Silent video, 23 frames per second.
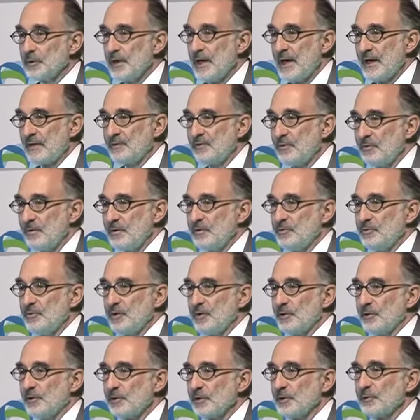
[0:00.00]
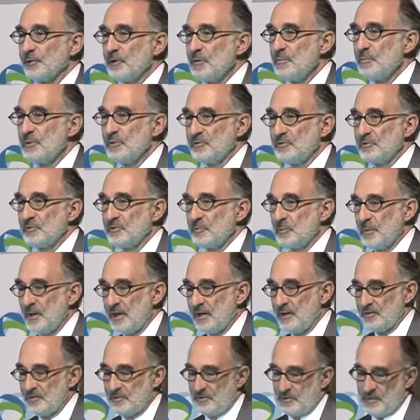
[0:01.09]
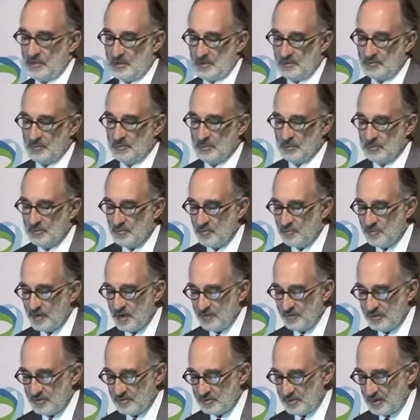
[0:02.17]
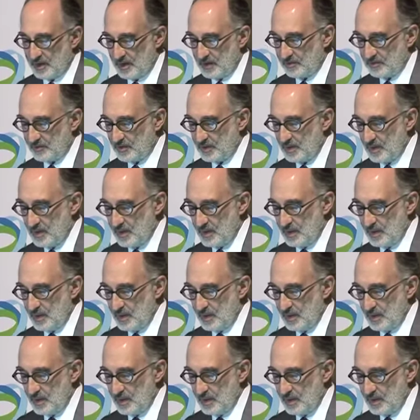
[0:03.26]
activities that are clearly business-based, some of them involve education.